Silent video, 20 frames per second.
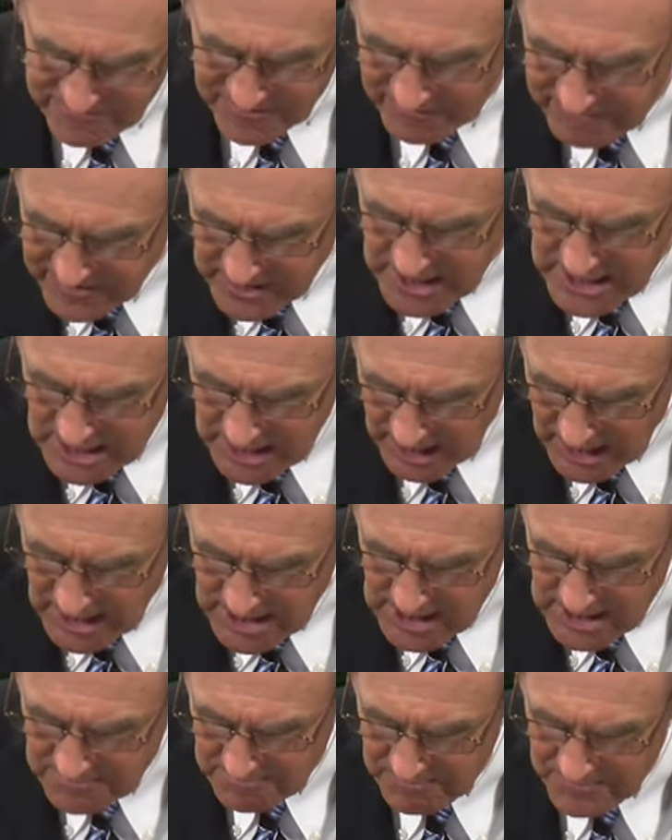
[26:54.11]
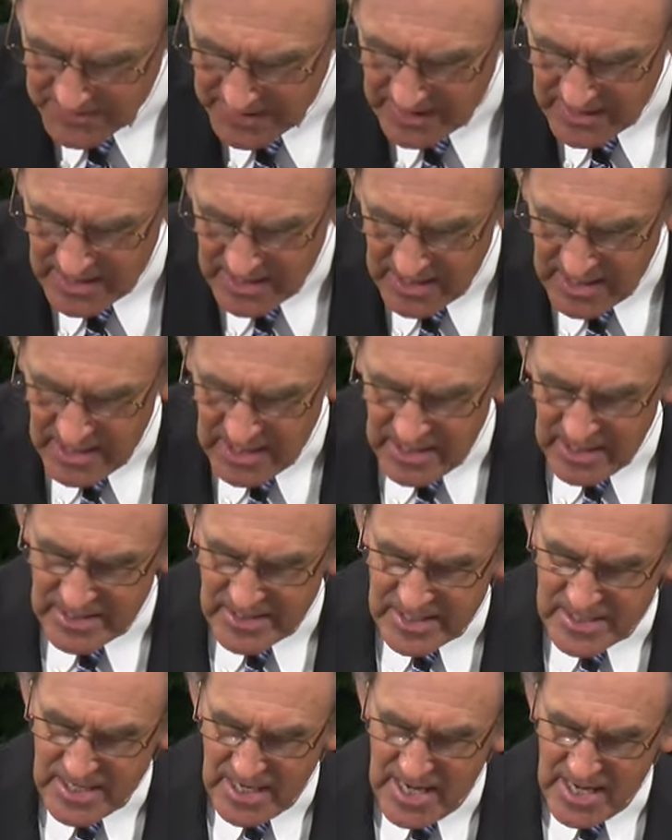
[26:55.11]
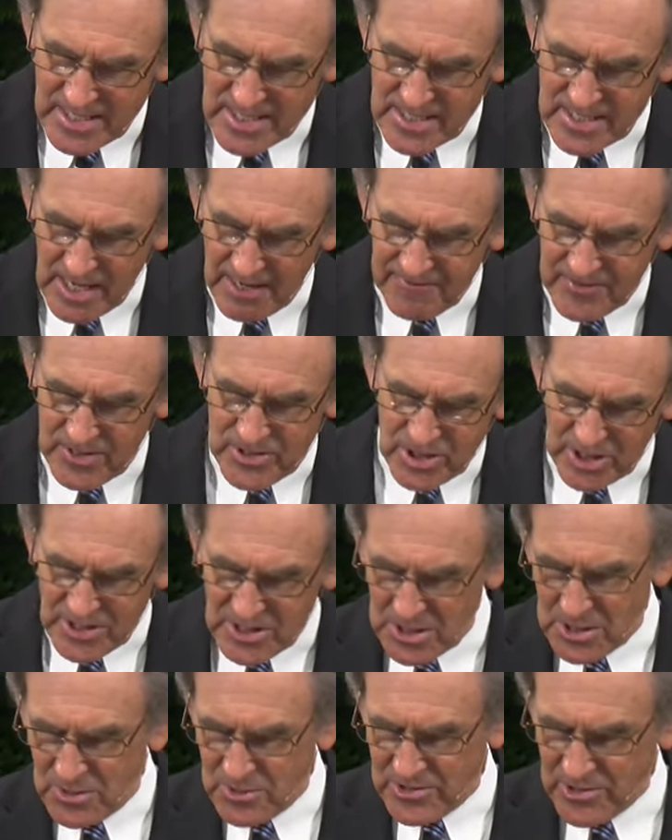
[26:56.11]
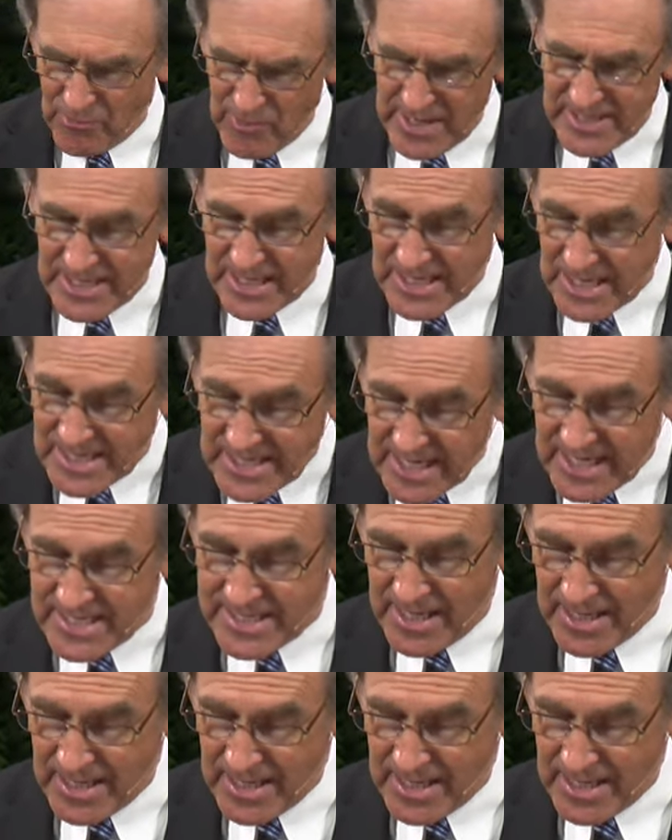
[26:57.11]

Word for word: 56. It says, after Jesus was arrested, it says,